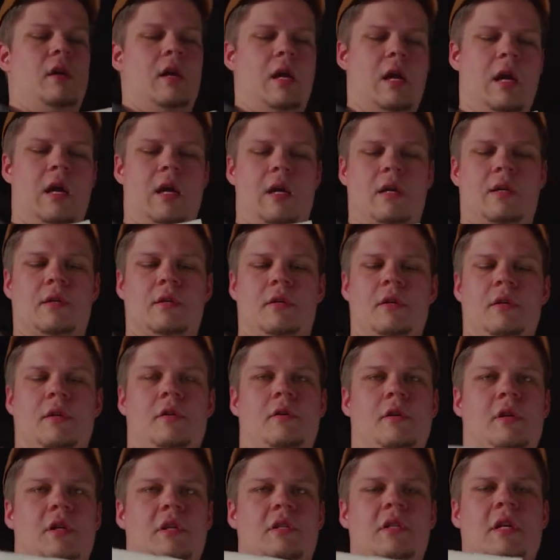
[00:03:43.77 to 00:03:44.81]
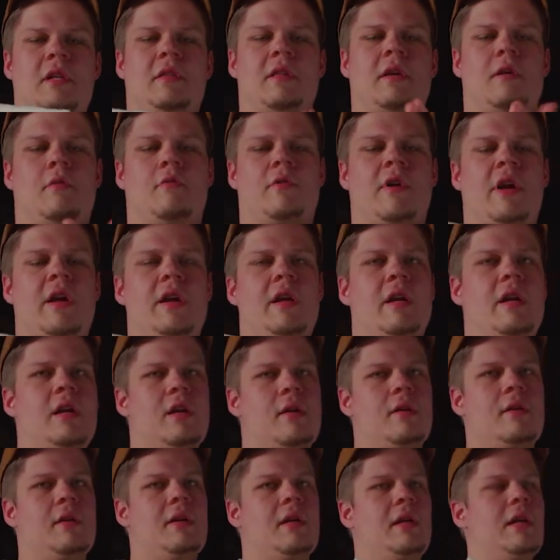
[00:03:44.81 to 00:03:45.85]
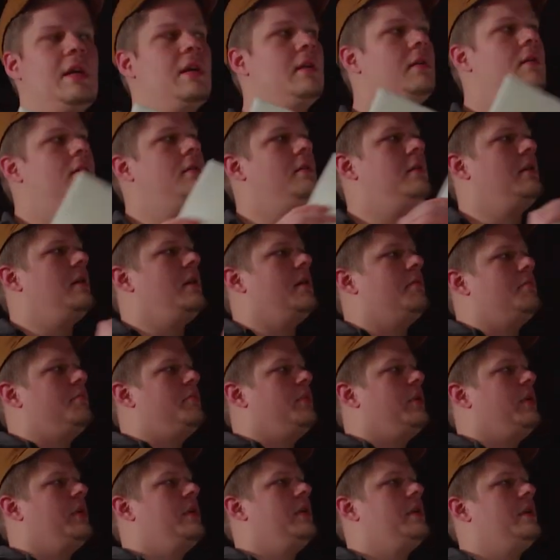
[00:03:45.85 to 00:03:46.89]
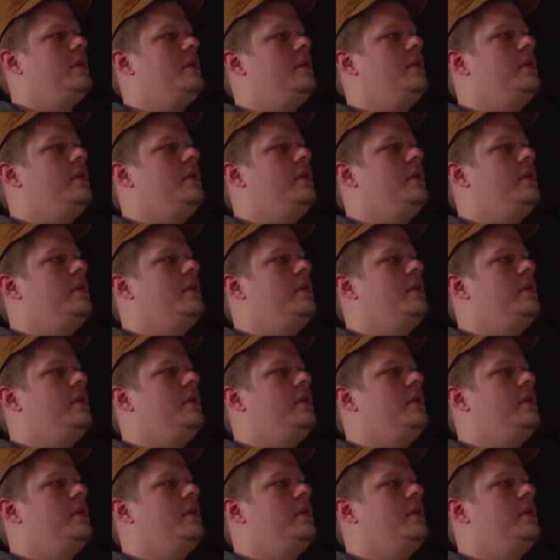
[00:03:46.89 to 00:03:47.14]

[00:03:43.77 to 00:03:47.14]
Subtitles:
And you're going to take that right angle again and put it